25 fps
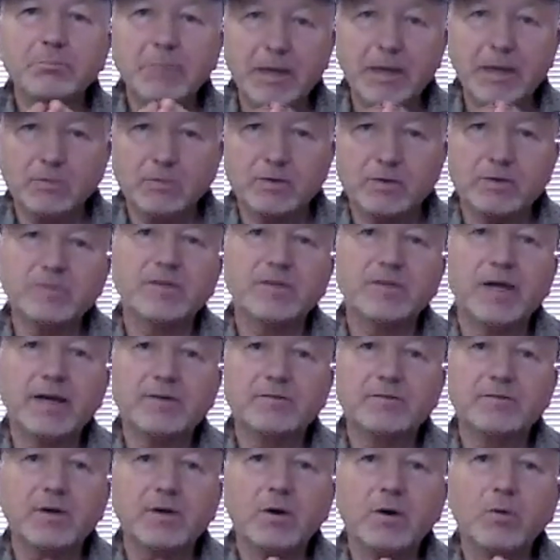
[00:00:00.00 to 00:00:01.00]
metal
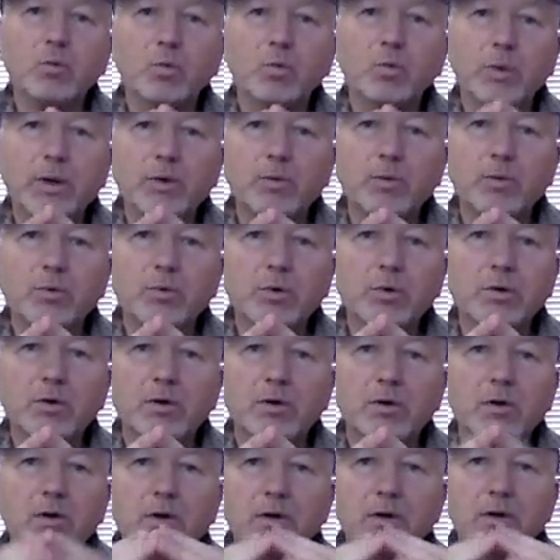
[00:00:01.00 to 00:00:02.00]
detector will
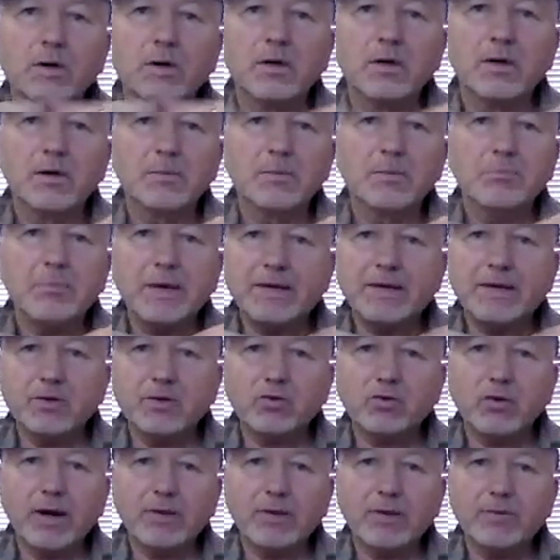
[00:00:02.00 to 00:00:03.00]
make
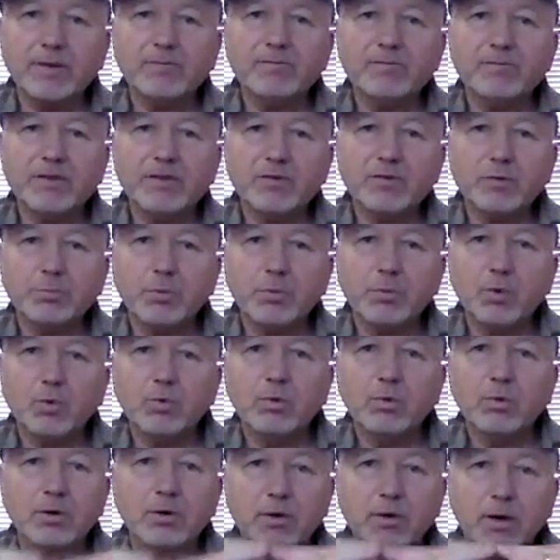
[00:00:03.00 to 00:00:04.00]
the ground
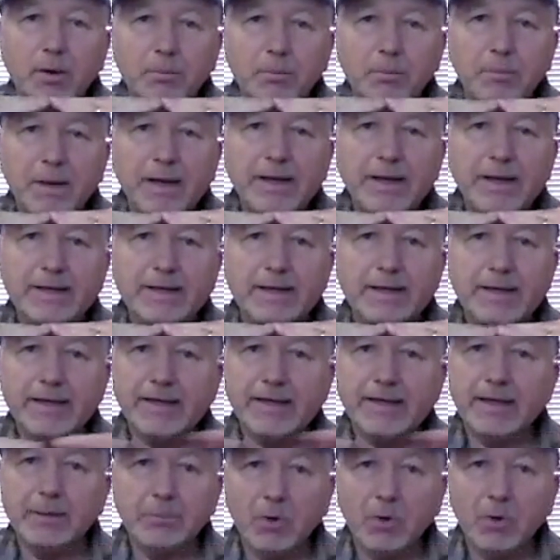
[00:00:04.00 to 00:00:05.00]
invisible and make
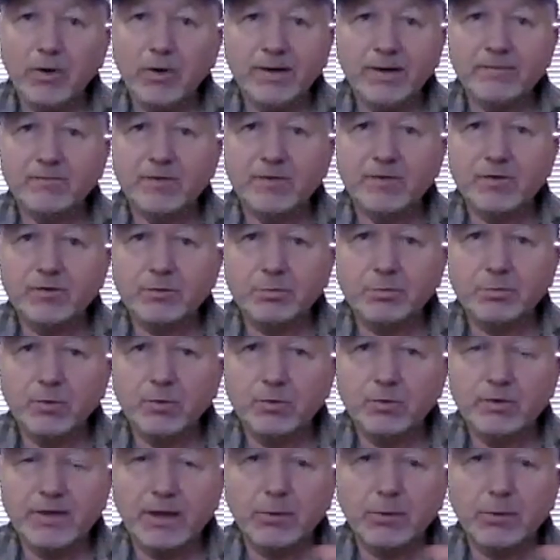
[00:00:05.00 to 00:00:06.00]
EMI
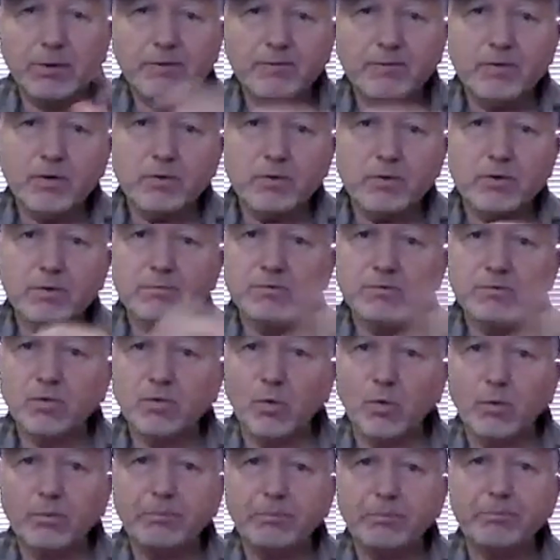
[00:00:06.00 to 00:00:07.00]
invisible. Now, if you can
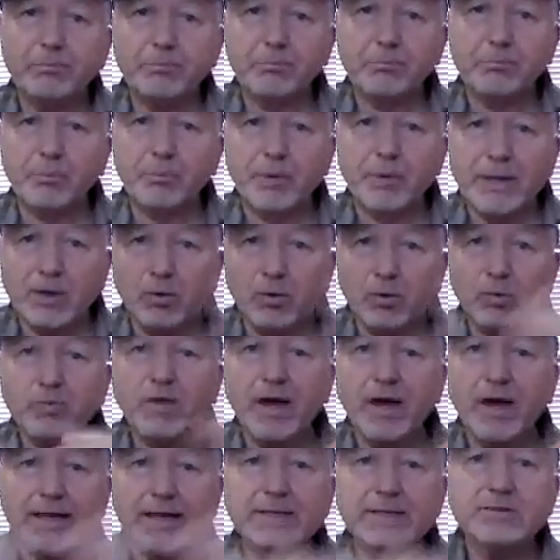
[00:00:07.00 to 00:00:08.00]
sort of bring all
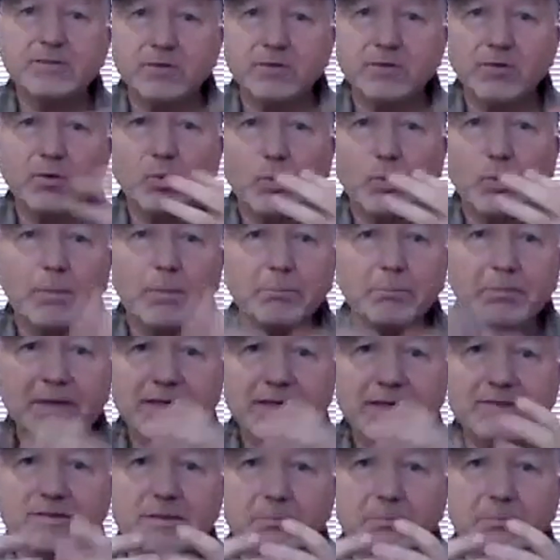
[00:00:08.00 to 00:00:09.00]
that into the one
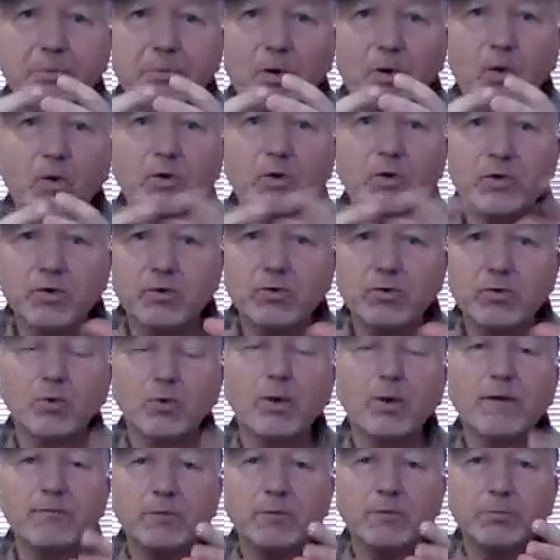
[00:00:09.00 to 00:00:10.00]
mixing pot, you're
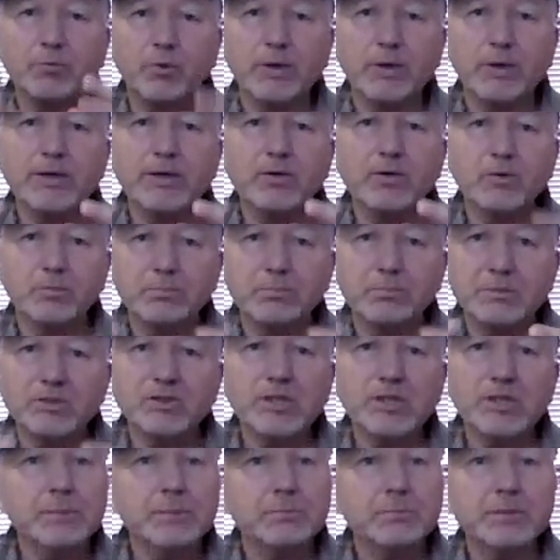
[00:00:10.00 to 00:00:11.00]
going to have a pretty good
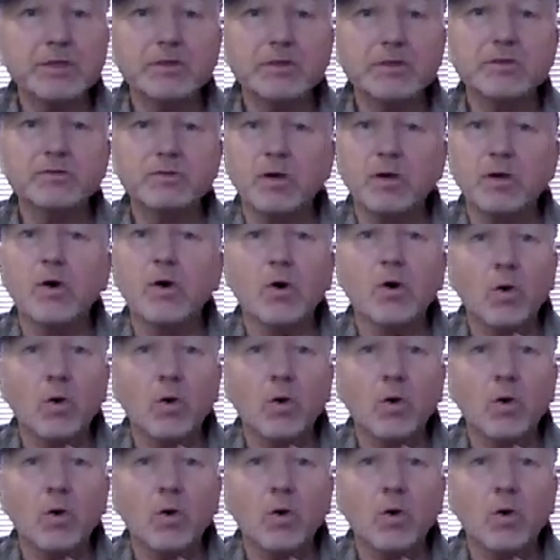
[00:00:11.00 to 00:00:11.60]
machine, because